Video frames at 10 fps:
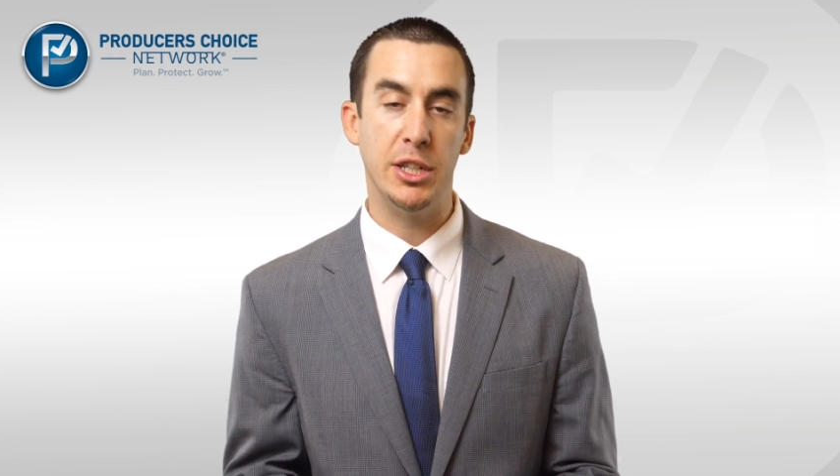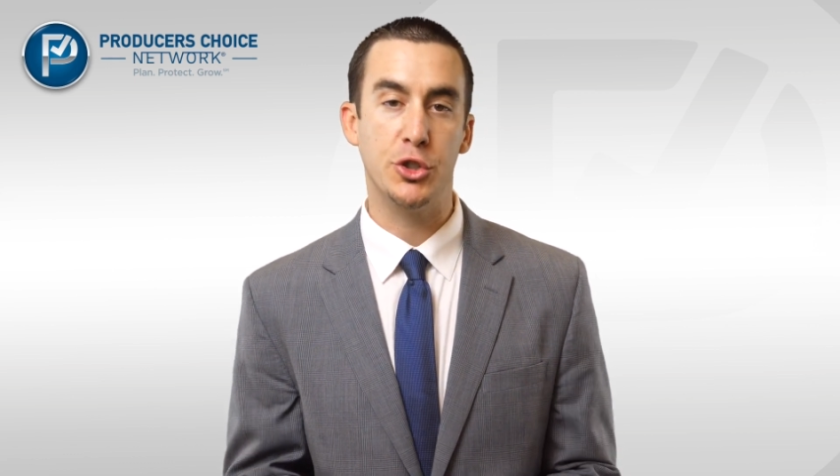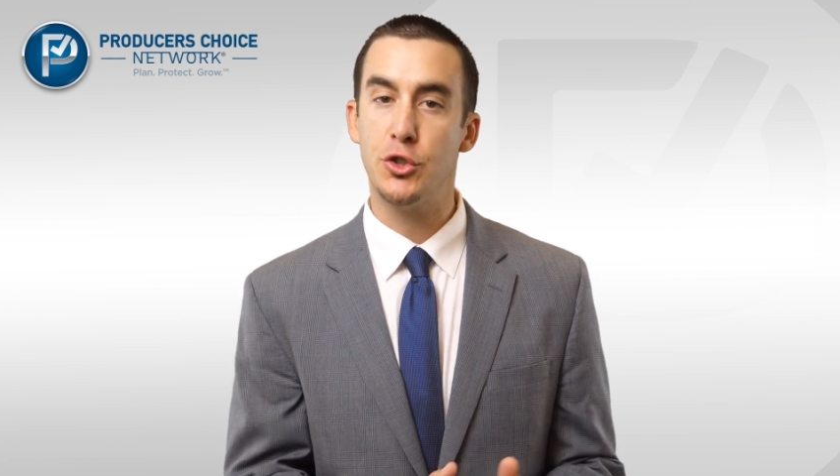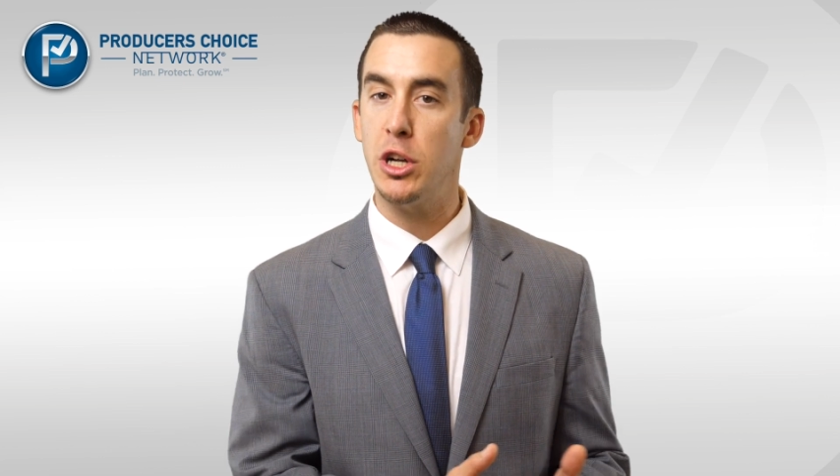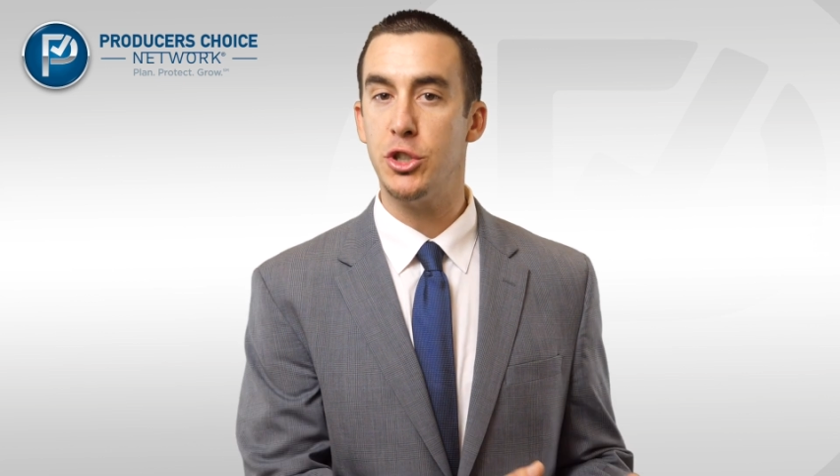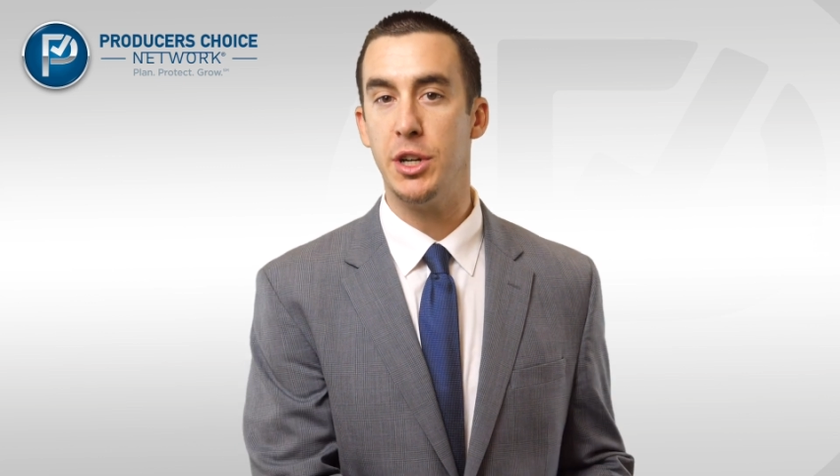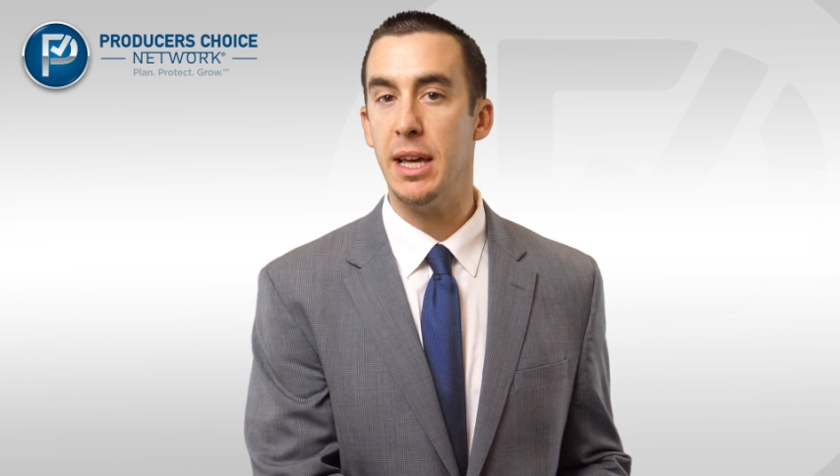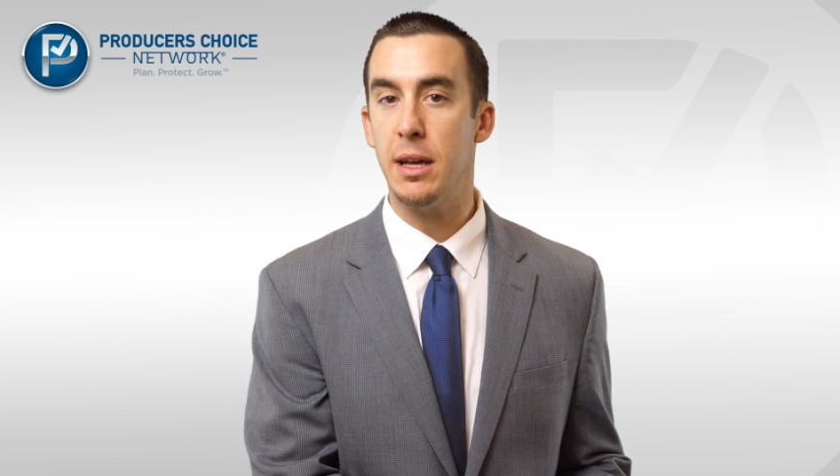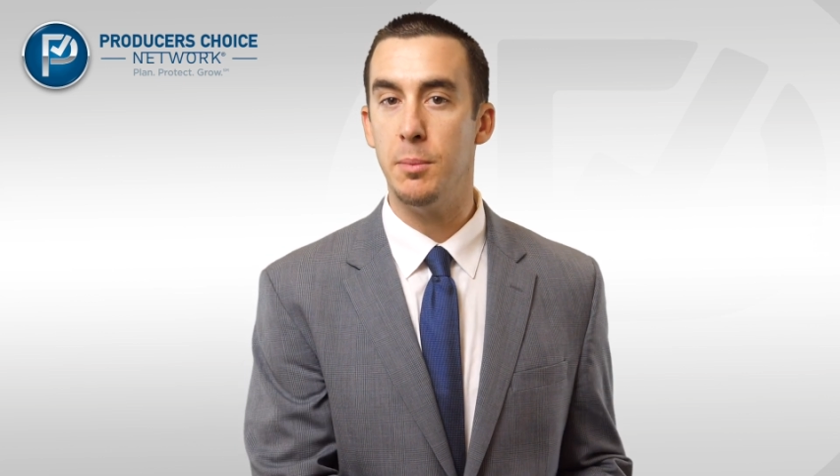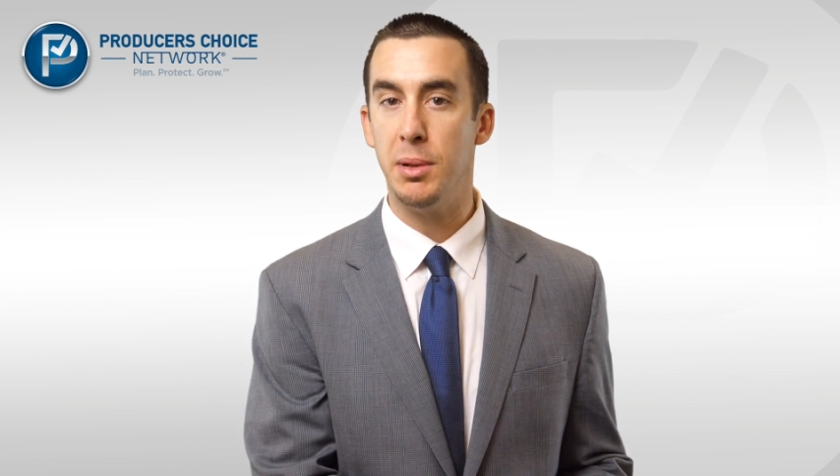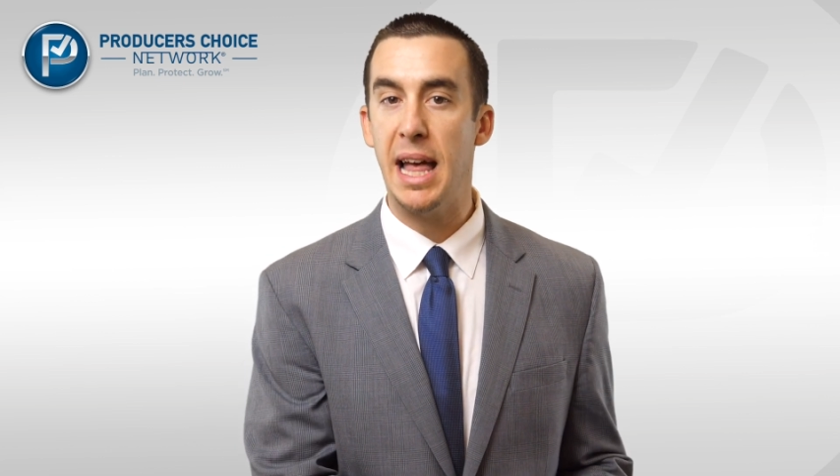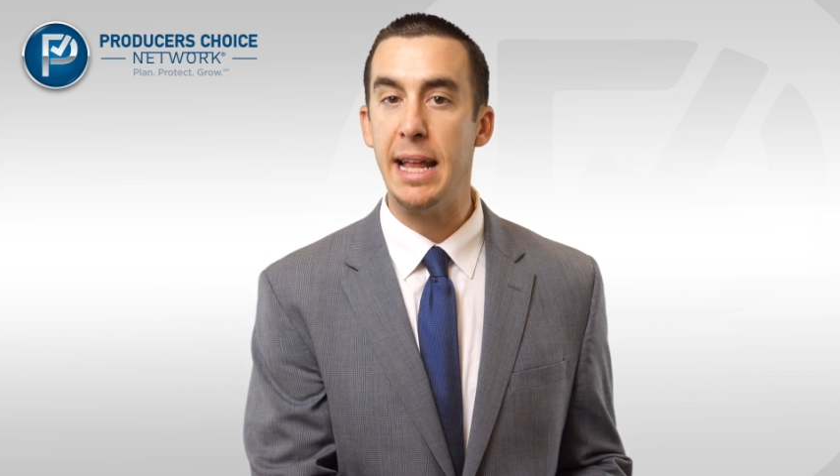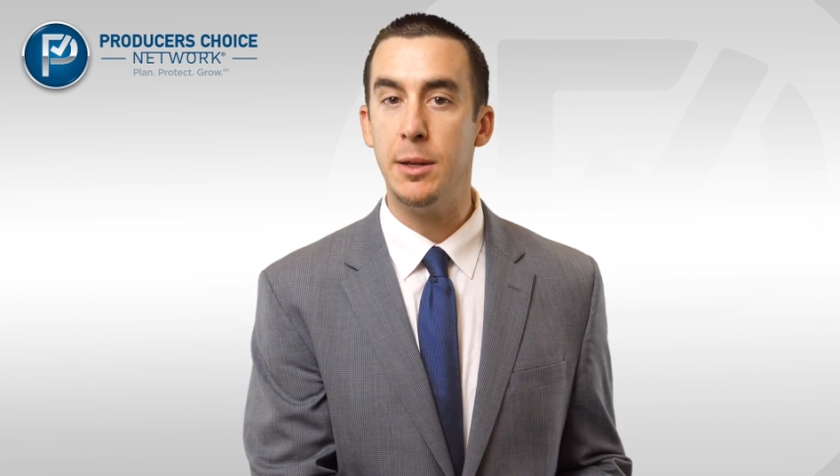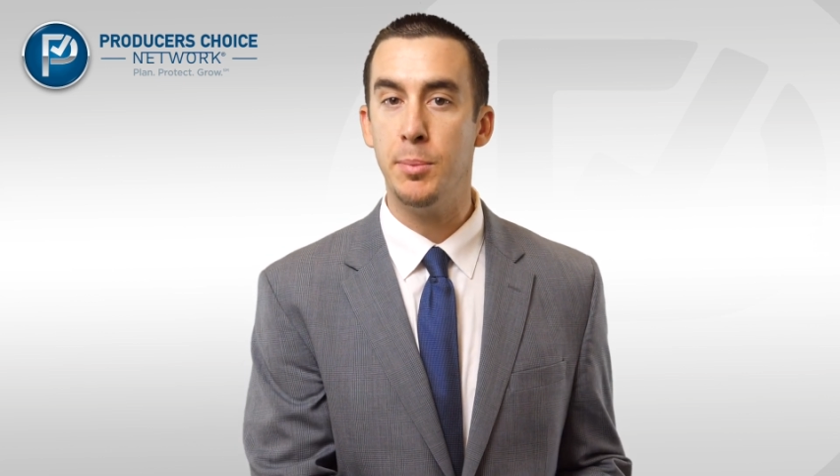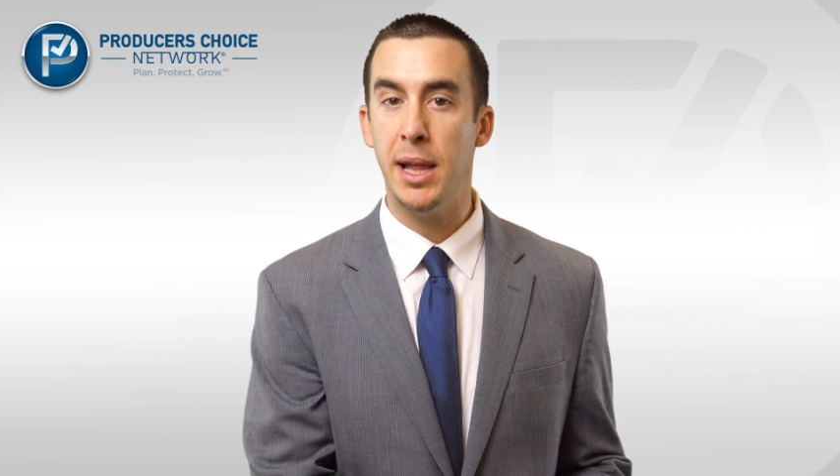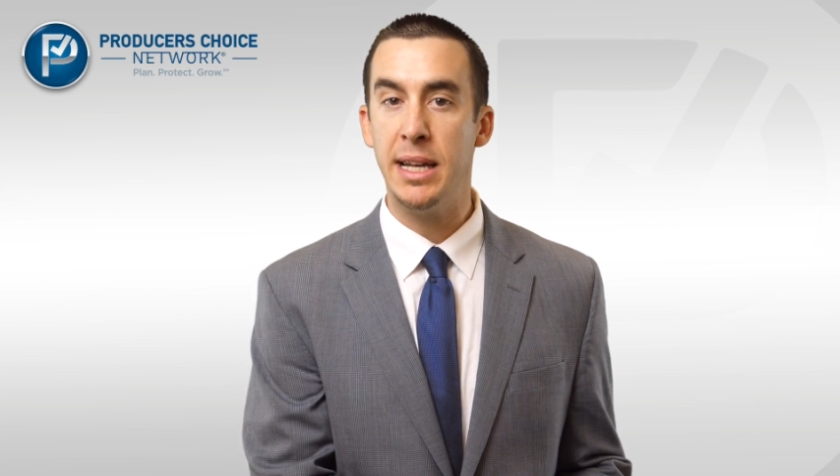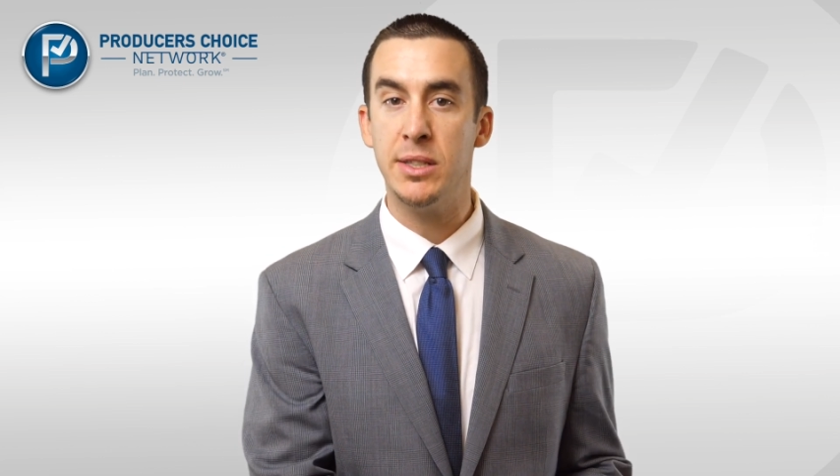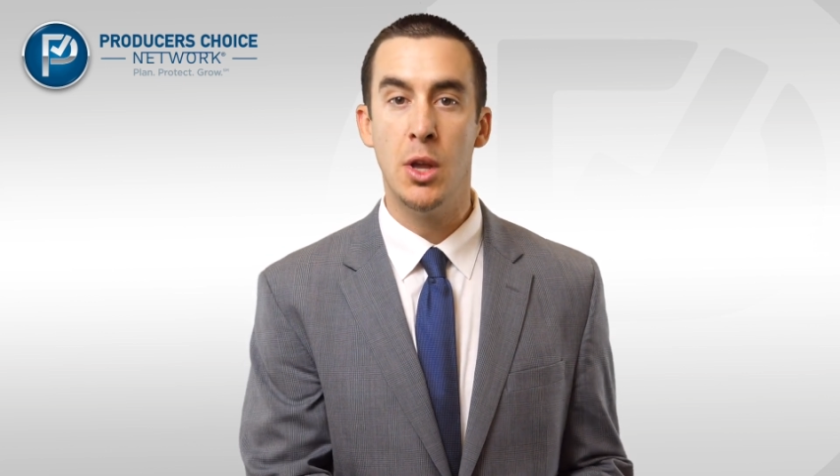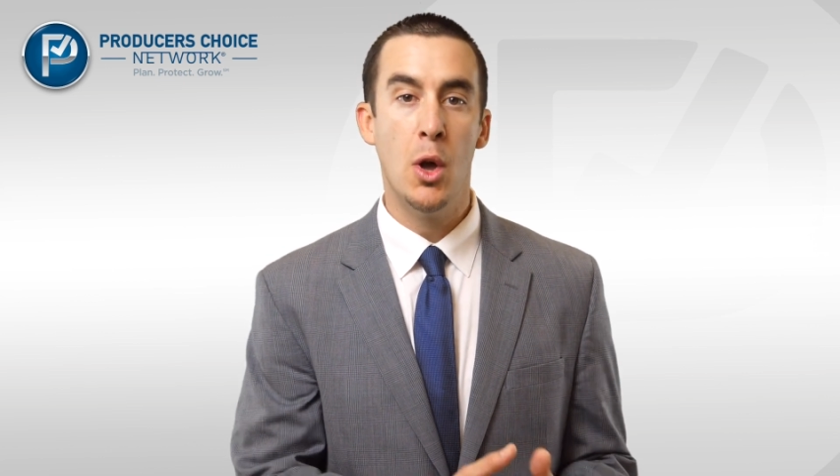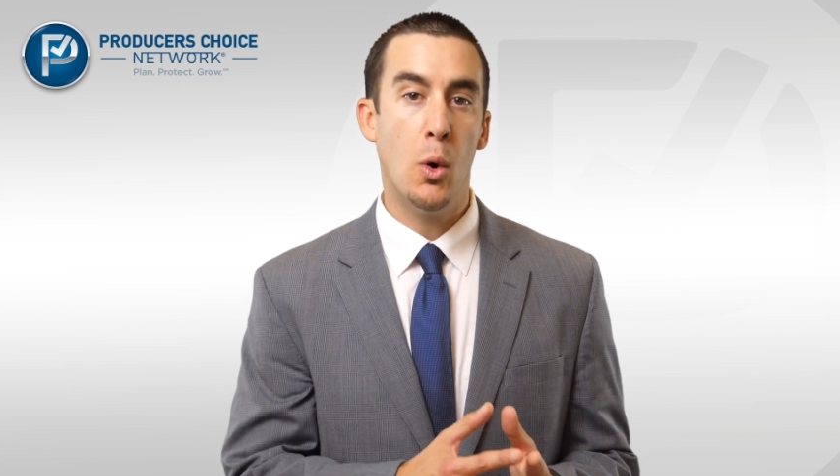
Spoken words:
a structured income plan in place